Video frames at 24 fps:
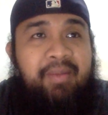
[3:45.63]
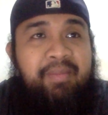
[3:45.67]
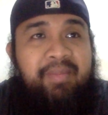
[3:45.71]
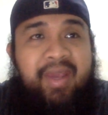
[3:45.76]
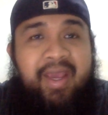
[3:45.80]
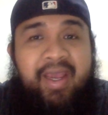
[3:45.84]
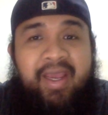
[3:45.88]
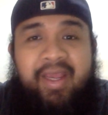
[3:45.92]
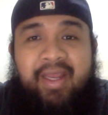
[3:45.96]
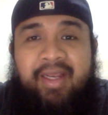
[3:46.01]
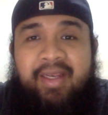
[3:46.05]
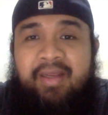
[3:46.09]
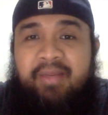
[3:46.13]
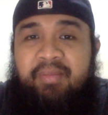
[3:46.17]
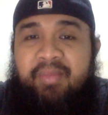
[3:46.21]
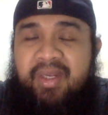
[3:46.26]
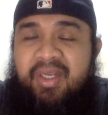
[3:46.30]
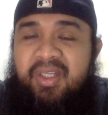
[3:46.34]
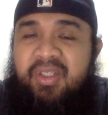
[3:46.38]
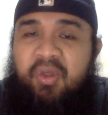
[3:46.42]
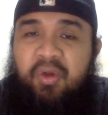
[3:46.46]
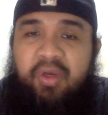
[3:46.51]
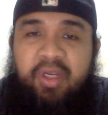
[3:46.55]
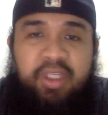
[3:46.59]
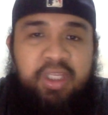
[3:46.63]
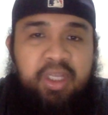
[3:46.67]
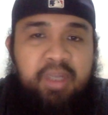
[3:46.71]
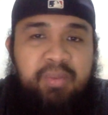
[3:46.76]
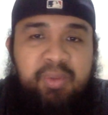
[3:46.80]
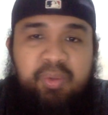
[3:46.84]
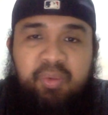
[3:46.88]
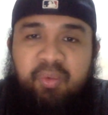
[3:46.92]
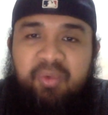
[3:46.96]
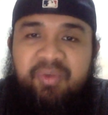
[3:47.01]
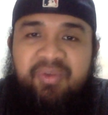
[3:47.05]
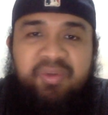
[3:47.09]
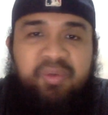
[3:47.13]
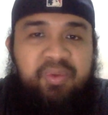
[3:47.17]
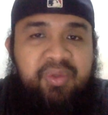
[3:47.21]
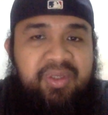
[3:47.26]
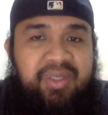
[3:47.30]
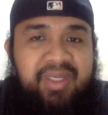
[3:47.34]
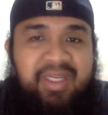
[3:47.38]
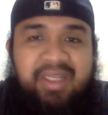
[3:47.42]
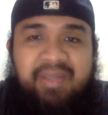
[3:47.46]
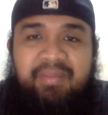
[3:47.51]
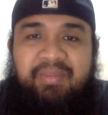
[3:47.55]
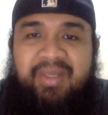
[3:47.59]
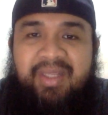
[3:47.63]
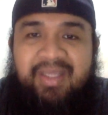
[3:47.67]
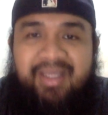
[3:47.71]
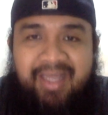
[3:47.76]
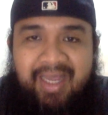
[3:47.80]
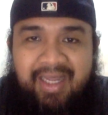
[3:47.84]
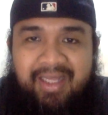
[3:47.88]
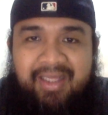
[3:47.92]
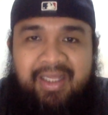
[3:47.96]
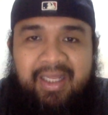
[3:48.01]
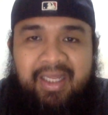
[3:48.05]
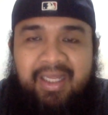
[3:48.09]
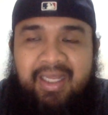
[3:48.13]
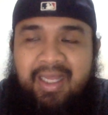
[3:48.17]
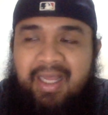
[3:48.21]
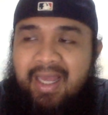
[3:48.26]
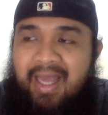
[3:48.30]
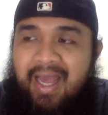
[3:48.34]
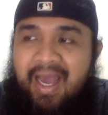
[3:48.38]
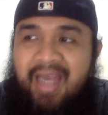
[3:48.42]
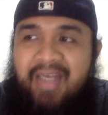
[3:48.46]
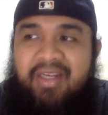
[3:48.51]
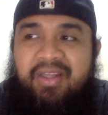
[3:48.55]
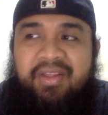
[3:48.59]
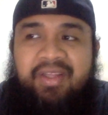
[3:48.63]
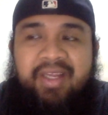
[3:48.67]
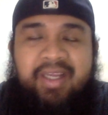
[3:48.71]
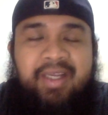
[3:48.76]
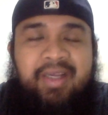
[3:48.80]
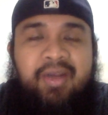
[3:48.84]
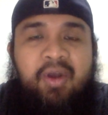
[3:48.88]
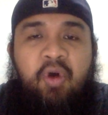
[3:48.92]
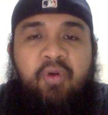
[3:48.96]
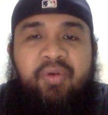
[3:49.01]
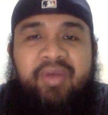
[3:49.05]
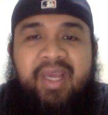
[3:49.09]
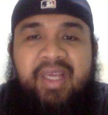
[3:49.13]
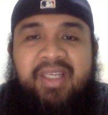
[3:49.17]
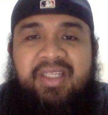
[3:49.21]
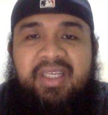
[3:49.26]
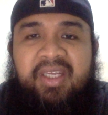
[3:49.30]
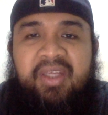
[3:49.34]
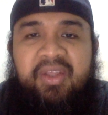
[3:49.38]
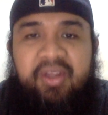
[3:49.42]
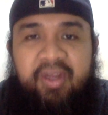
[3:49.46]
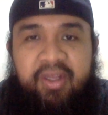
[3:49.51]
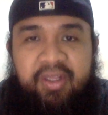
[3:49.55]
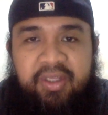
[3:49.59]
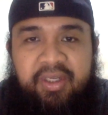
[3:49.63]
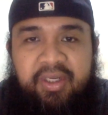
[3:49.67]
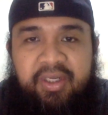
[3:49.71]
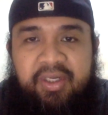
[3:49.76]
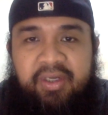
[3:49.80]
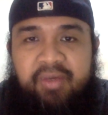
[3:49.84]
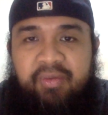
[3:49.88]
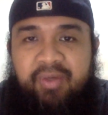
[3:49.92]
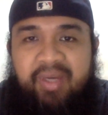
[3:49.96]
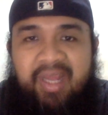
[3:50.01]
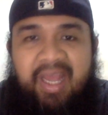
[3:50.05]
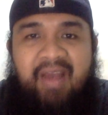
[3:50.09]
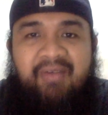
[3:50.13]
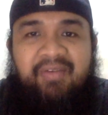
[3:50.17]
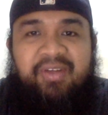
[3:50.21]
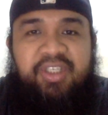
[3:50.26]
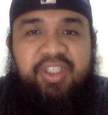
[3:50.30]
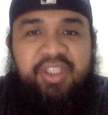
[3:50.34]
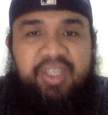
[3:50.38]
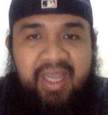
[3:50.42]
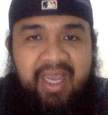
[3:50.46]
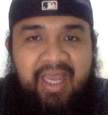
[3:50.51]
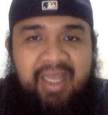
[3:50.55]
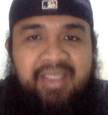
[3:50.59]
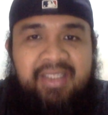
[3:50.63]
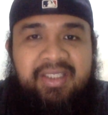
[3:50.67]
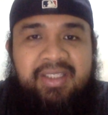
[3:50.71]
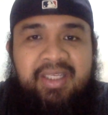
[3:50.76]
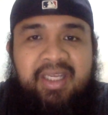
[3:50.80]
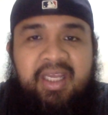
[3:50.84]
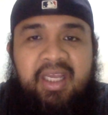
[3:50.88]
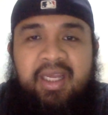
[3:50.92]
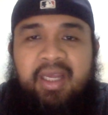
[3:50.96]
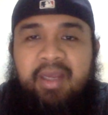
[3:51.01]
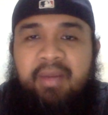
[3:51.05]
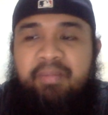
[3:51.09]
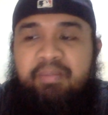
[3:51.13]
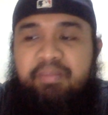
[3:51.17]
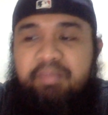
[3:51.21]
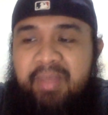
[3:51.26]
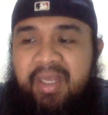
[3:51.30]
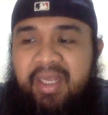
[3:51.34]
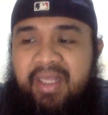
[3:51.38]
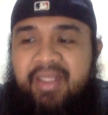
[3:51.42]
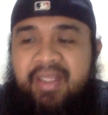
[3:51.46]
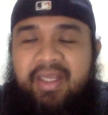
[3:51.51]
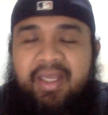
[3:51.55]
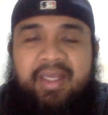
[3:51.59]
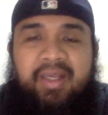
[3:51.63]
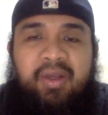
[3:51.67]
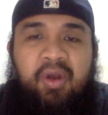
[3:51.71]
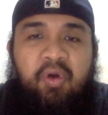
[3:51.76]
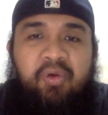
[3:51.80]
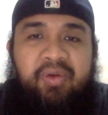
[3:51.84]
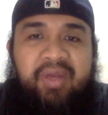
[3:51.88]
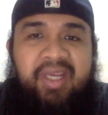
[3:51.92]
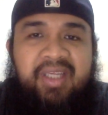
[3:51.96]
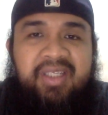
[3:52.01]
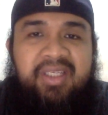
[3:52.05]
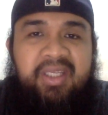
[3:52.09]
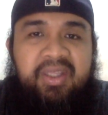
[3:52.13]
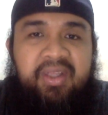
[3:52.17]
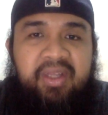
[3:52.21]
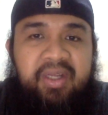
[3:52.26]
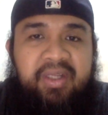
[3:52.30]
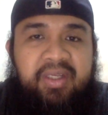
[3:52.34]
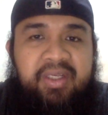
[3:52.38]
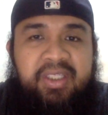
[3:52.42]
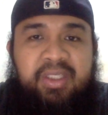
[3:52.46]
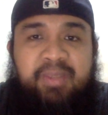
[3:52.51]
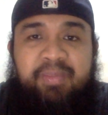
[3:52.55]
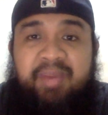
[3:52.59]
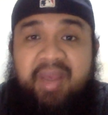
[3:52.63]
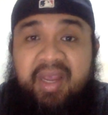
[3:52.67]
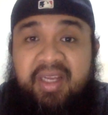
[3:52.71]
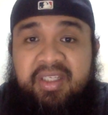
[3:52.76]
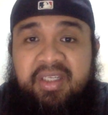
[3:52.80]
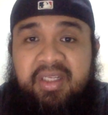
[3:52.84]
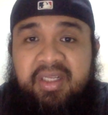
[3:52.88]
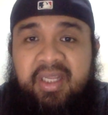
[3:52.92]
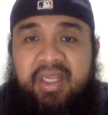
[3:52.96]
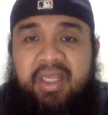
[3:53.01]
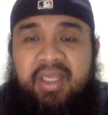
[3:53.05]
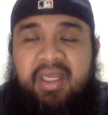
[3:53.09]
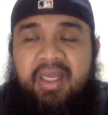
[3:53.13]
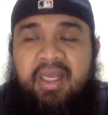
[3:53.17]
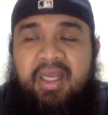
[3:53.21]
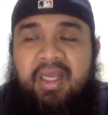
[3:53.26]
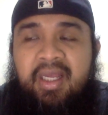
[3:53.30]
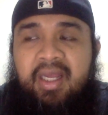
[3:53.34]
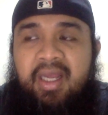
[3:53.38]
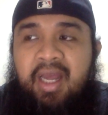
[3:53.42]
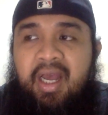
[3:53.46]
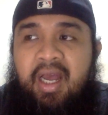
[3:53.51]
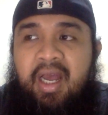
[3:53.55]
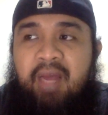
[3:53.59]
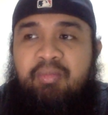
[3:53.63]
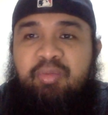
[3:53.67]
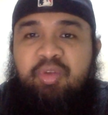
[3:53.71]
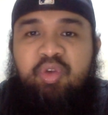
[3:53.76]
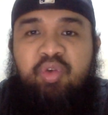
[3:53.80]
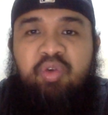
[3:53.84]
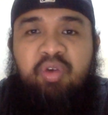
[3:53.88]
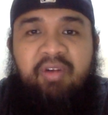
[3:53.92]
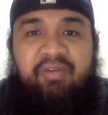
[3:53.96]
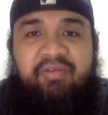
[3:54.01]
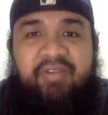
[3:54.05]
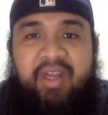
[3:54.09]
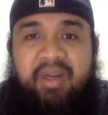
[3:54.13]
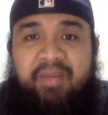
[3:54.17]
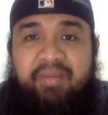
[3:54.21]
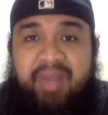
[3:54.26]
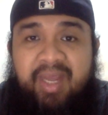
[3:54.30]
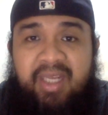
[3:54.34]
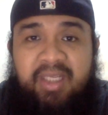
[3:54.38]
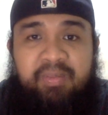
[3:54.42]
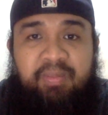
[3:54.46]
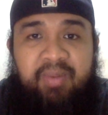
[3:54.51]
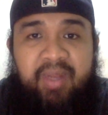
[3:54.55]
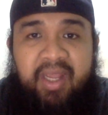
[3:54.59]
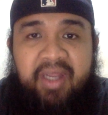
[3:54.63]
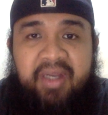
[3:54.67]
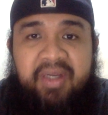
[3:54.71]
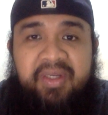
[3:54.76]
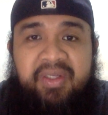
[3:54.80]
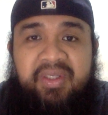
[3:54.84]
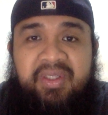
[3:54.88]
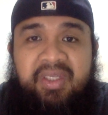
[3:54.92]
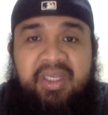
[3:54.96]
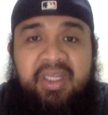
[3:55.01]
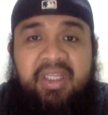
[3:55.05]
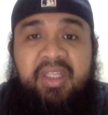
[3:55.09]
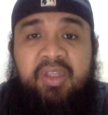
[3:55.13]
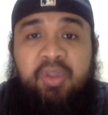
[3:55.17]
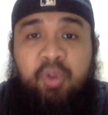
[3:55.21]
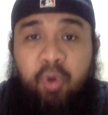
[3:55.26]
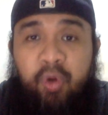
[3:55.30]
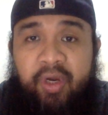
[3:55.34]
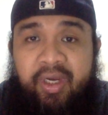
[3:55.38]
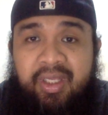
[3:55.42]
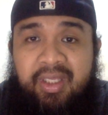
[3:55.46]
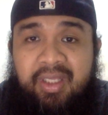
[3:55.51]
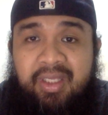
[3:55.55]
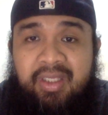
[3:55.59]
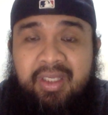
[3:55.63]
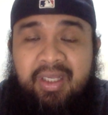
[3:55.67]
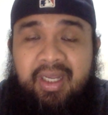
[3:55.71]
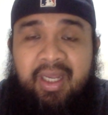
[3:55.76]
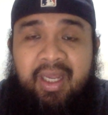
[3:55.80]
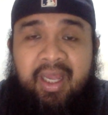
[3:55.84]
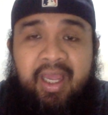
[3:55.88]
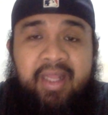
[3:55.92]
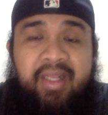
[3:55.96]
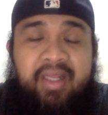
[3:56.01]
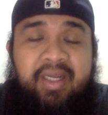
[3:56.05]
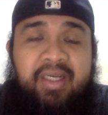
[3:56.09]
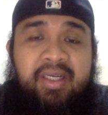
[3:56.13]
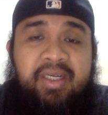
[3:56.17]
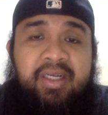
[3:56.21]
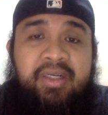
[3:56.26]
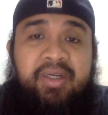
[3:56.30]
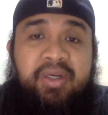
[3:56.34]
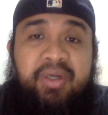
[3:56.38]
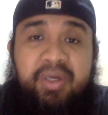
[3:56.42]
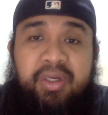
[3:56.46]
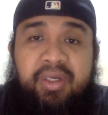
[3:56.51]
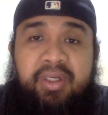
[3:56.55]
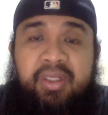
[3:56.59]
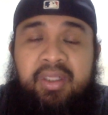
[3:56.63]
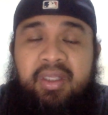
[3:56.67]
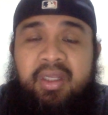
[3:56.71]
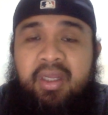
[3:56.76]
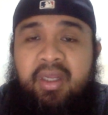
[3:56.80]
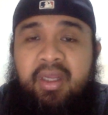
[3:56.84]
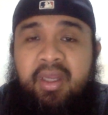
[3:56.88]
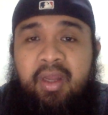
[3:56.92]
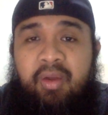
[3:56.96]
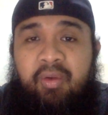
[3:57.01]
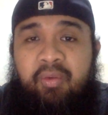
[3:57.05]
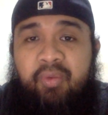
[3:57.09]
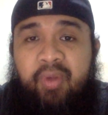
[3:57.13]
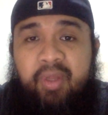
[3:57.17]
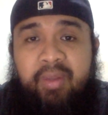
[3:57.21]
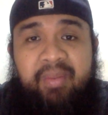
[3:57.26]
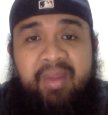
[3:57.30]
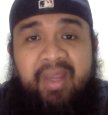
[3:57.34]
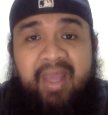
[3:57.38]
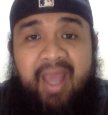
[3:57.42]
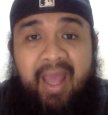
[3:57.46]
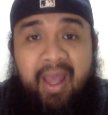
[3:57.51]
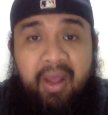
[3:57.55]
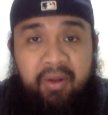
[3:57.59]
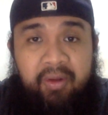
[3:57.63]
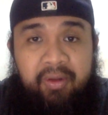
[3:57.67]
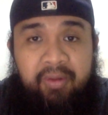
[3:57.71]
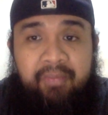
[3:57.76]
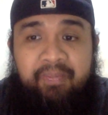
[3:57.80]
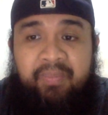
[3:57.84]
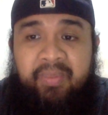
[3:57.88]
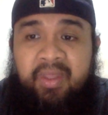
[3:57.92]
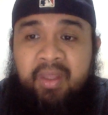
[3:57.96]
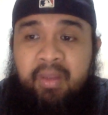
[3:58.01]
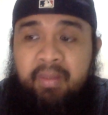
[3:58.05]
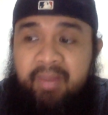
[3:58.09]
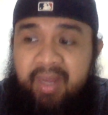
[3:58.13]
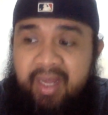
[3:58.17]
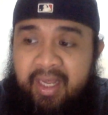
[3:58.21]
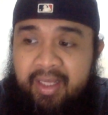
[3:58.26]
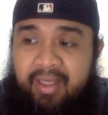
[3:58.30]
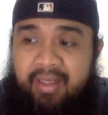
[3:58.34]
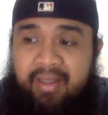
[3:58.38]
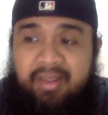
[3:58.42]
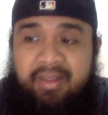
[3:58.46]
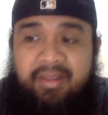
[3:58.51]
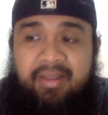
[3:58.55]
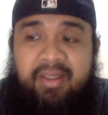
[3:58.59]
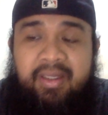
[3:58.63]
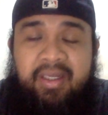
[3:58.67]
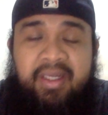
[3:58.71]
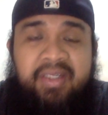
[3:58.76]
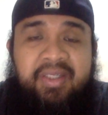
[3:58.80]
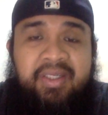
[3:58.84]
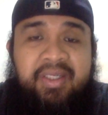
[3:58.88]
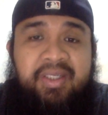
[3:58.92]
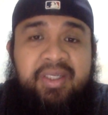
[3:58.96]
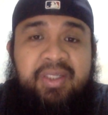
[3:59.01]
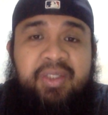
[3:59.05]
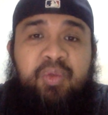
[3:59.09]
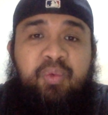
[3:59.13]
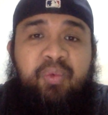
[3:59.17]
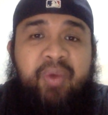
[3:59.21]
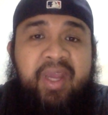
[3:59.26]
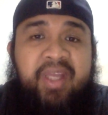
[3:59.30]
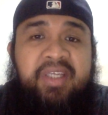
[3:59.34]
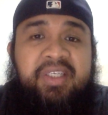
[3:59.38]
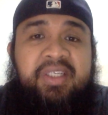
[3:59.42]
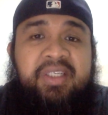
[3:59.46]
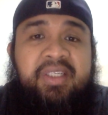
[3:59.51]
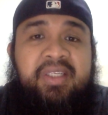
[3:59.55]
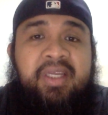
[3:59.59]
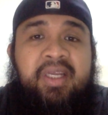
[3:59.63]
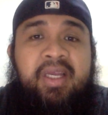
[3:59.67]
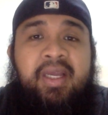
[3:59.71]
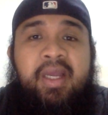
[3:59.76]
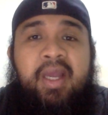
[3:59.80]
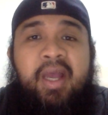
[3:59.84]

Man, Minnesota Timberwolves would really be deadly. I don't think OKC Thunder would have a chance beating OKC Thunder, especially 2 of their best players in Dort and Earl would be out. But here's the situation.